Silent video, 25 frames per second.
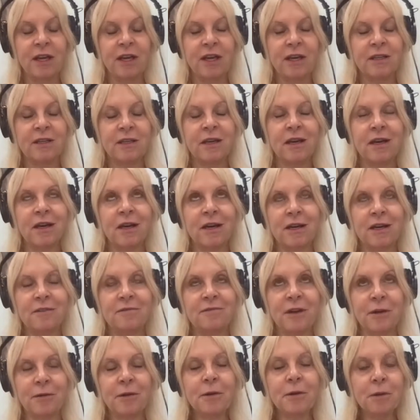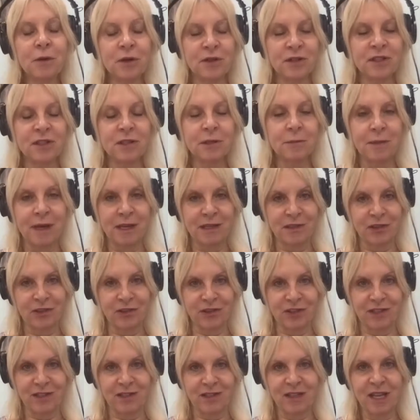very personal
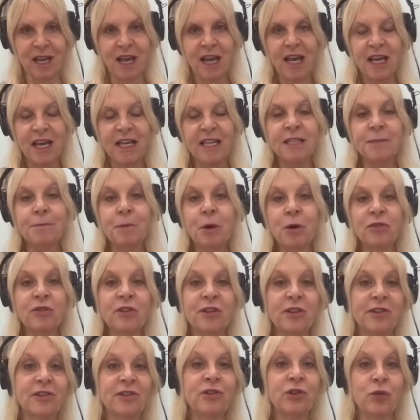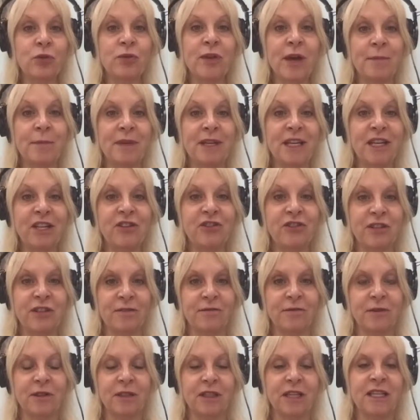messages. He spoke to them each
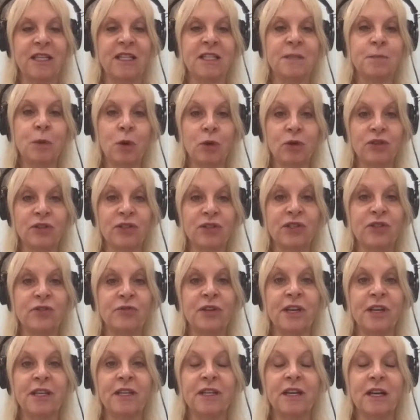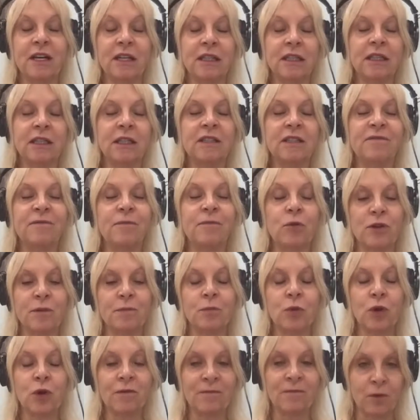differently. He spoke to Serena a little
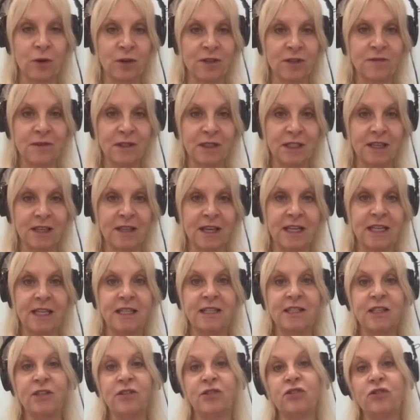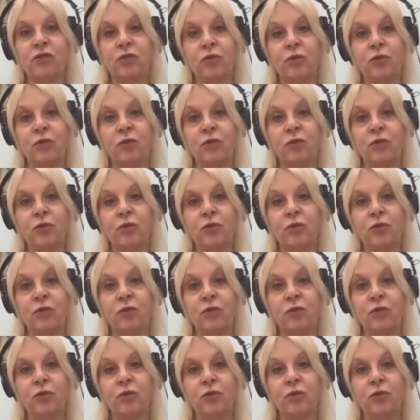more forcefully than he did to